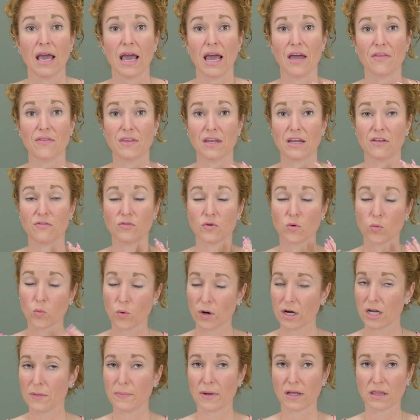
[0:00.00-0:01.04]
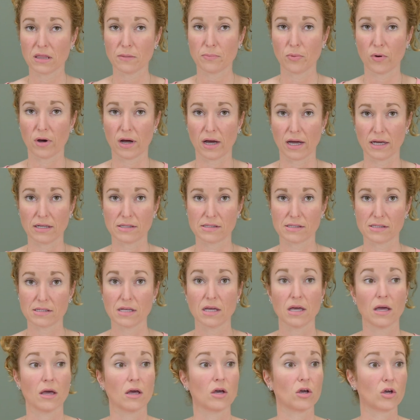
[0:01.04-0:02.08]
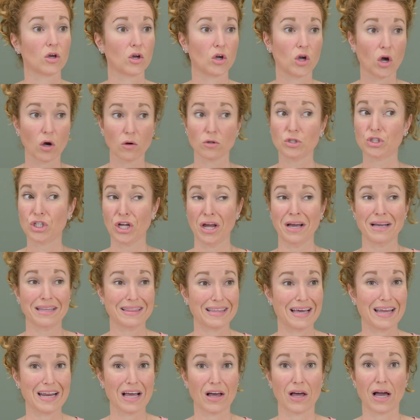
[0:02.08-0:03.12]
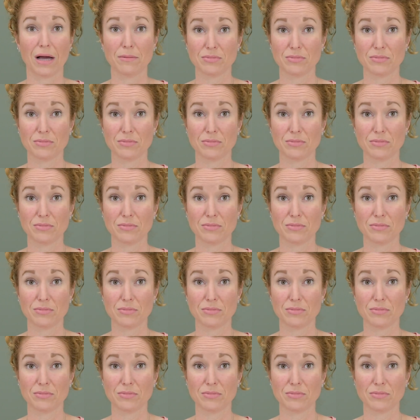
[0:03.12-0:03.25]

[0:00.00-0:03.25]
And then if you're worried about the price, go check that out.